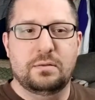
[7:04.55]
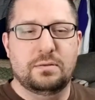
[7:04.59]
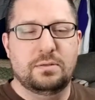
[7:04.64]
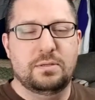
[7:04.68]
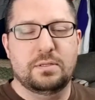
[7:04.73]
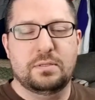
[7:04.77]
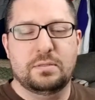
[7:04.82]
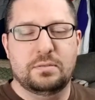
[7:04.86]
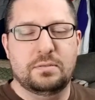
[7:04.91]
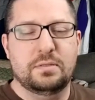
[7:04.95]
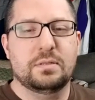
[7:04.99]

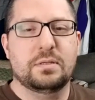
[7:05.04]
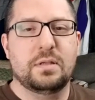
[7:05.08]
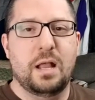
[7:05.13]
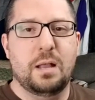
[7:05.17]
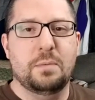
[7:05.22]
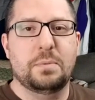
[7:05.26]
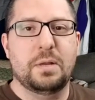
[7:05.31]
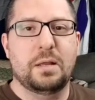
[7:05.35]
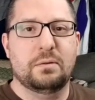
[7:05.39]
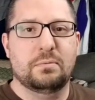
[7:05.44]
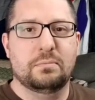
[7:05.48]
just
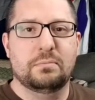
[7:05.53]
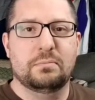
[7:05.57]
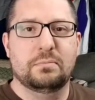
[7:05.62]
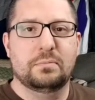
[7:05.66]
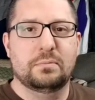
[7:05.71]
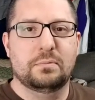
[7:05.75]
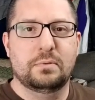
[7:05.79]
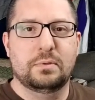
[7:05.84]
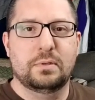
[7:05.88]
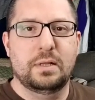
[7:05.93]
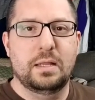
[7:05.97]
calm down.
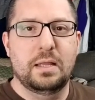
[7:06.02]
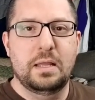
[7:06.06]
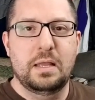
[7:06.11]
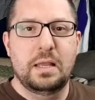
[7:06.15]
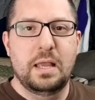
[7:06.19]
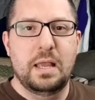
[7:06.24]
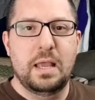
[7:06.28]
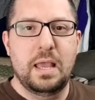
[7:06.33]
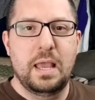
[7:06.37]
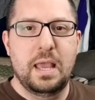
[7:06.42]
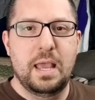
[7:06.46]

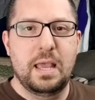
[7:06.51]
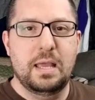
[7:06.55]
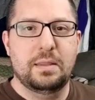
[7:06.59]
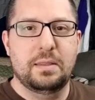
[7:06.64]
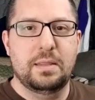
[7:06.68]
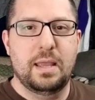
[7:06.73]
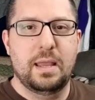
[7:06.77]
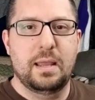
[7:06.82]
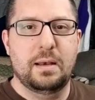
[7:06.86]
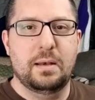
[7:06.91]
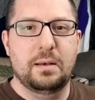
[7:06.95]

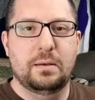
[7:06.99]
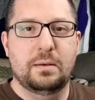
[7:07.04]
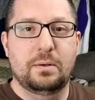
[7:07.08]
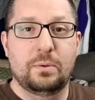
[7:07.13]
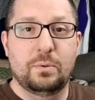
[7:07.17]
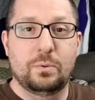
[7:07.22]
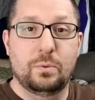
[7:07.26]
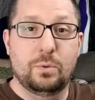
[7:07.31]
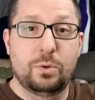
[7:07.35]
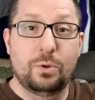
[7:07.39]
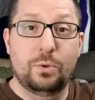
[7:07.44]
And then,
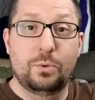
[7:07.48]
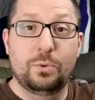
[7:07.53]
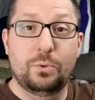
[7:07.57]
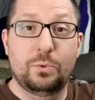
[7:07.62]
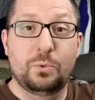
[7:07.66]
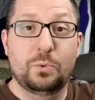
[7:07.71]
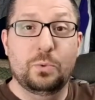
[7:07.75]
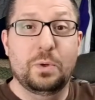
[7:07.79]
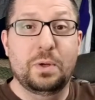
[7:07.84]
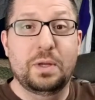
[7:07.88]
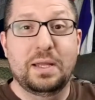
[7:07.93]

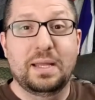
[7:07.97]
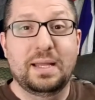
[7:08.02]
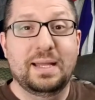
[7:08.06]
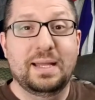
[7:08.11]
woohoo!